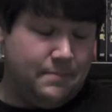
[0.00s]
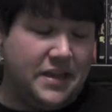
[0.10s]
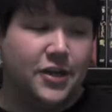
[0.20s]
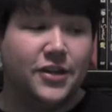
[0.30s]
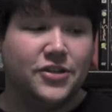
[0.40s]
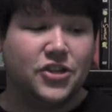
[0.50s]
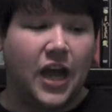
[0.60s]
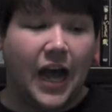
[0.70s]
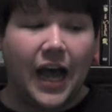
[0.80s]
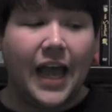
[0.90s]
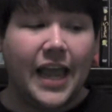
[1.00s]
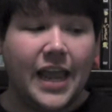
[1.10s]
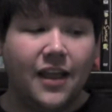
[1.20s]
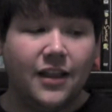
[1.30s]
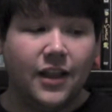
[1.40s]
because
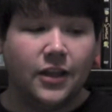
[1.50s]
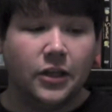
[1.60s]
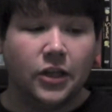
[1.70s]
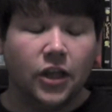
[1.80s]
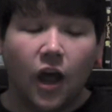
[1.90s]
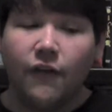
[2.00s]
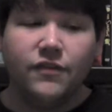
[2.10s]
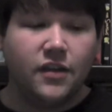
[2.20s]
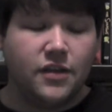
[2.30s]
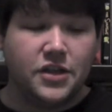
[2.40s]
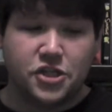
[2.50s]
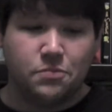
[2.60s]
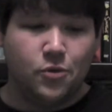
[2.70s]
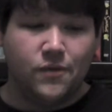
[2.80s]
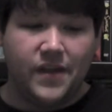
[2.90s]
I loved
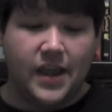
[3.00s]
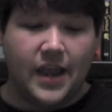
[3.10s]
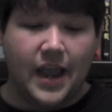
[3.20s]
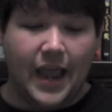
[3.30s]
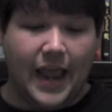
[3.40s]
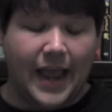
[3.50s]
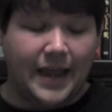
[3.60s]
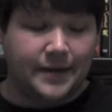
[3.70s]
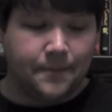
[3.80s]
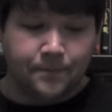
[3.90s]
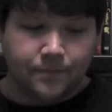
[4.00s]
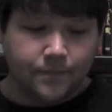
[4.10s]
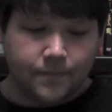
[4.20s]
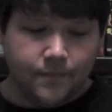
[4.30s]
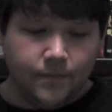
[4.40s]
this movie and...
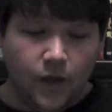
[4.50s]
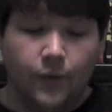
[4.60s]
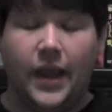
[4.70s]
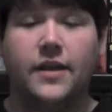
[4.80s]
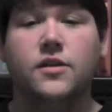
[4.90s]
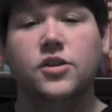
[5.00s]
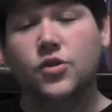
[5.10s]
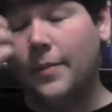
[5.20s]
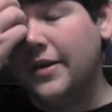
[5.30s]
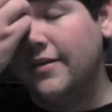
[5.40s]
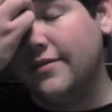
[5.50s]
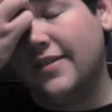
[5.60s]
Okay, so I'm gonna